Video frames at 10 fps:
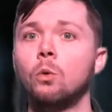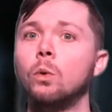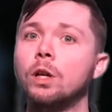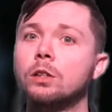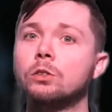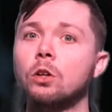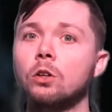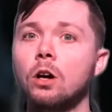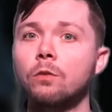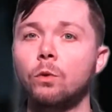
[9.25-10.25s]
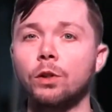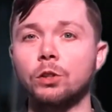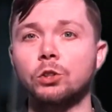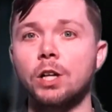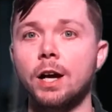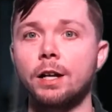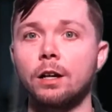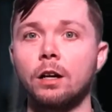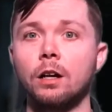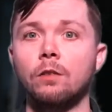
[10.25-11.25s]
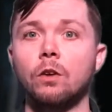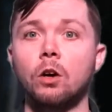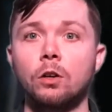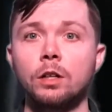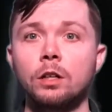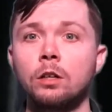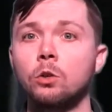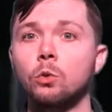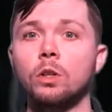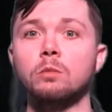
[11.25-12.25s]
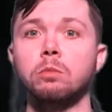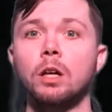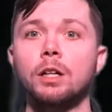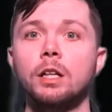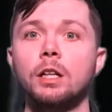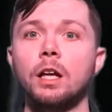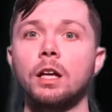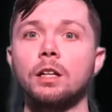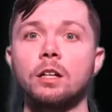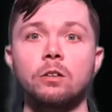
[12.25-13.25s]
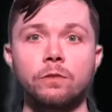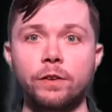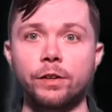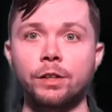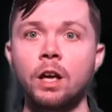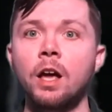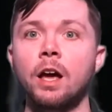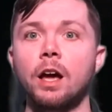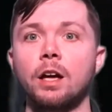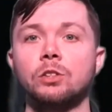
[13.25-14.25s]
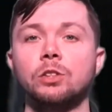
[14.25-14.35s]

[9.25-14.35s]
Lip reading: We start off with a shot of Arya, who is bloodied and terrified, as